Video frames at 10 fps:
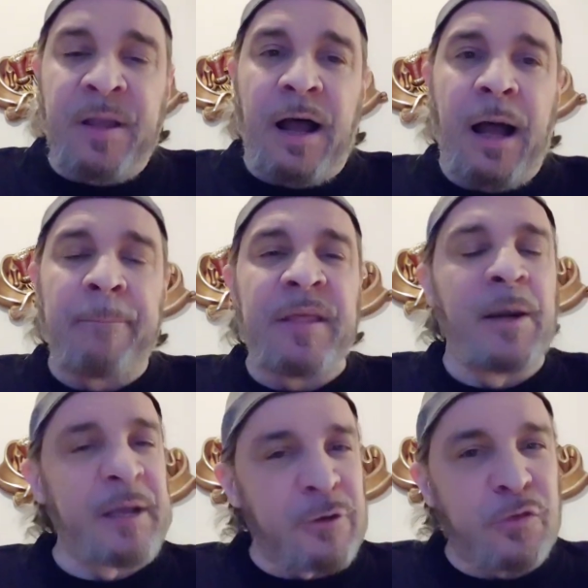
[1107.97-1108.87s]

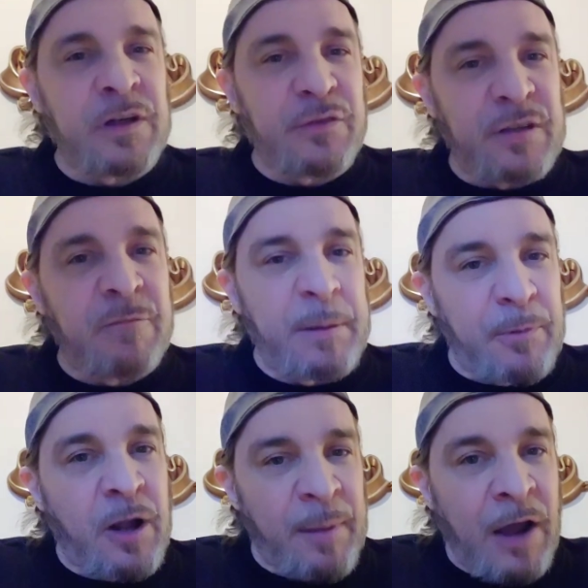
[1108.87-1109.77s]
It'll be interesting to see if
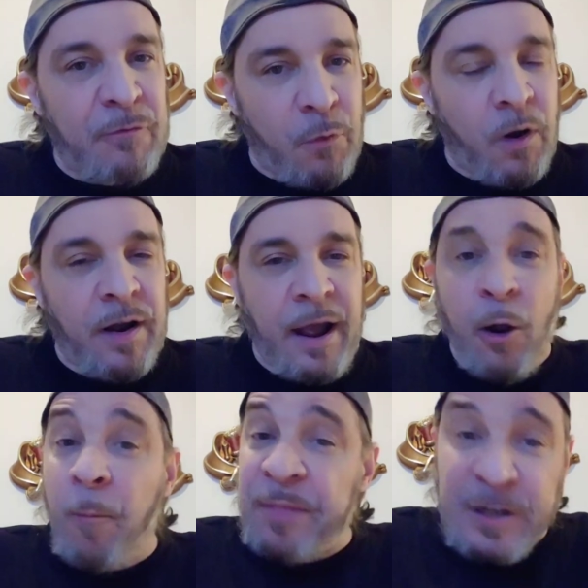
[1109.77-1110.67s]
people come out for it. I
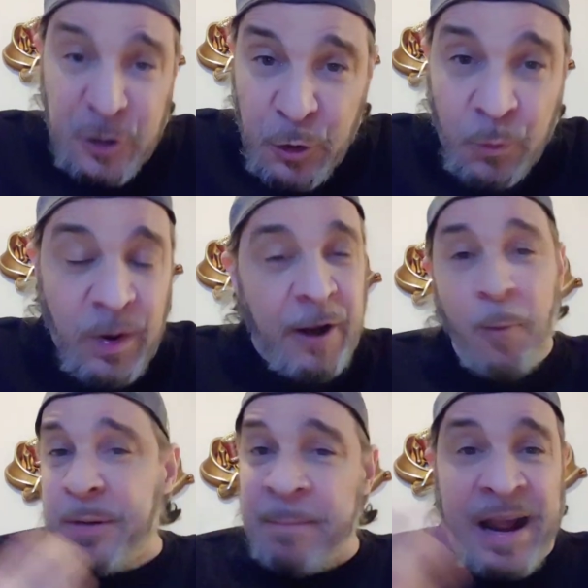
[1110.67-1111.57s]
hope they do. I
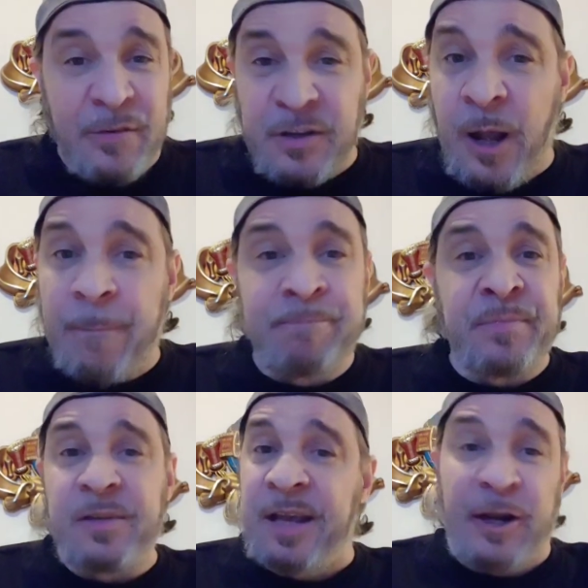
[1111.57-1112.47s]
hope you mask up.
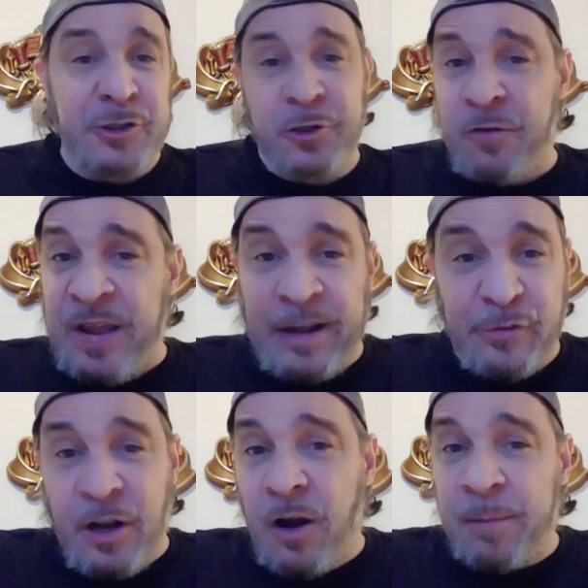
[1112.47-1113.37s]
You got to show your
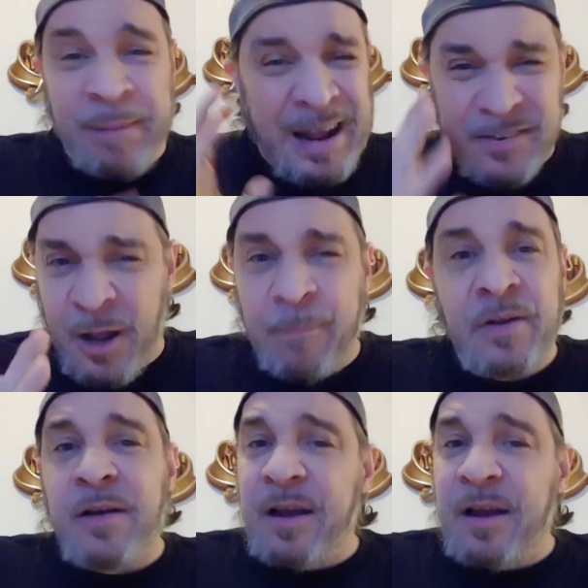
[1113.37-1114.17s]
Vax card. Mask up.